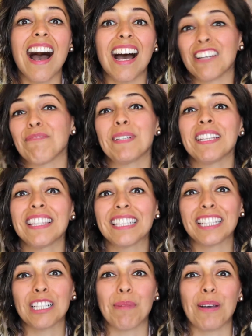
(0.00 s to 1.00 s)
I've been
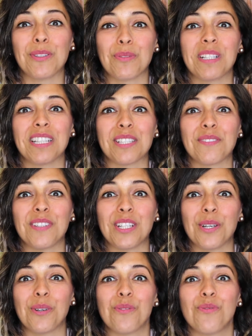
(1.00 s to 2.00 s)
thinking about doing this
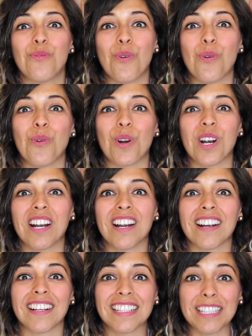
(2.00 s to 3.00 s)
video
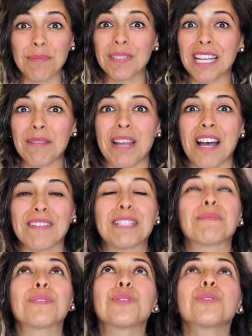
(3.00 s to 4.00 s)
for some time now, and
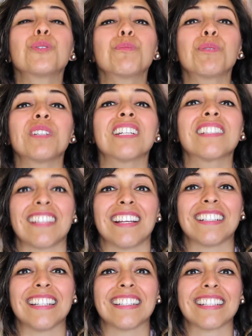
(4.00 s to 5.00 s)
I'm super
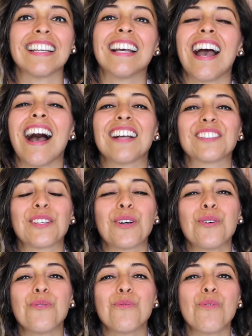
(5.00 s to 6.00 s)
excited.
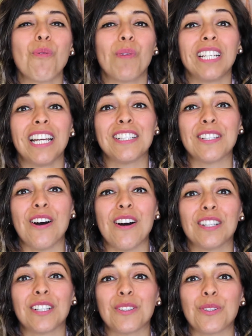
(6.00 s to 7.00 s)
So when I
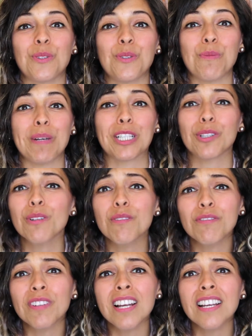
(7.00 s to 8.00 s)
talk to my
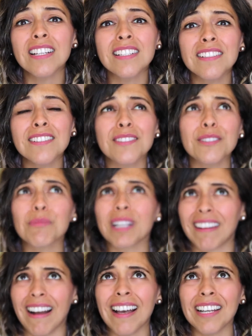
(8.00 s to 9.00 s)
girlfriends, to my
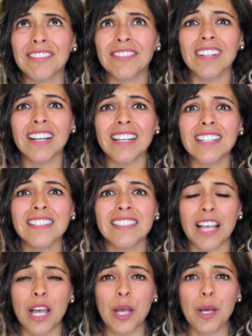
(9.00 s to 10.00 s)
guy friends,
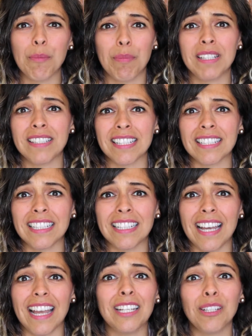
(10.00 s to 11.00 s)
basically
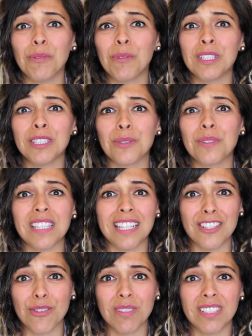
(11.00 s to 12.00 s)
anyone who's
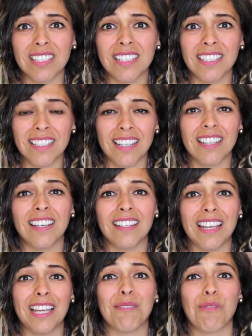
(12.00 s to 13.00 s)
interested
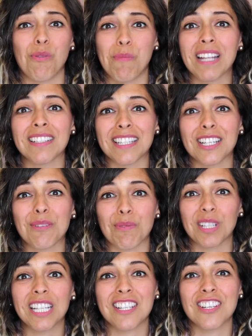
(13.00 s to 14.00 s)
in a romantic
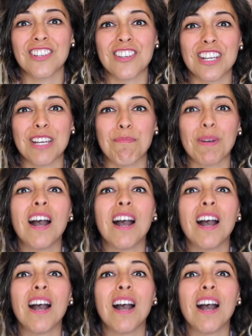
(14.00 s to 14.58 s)
relationship,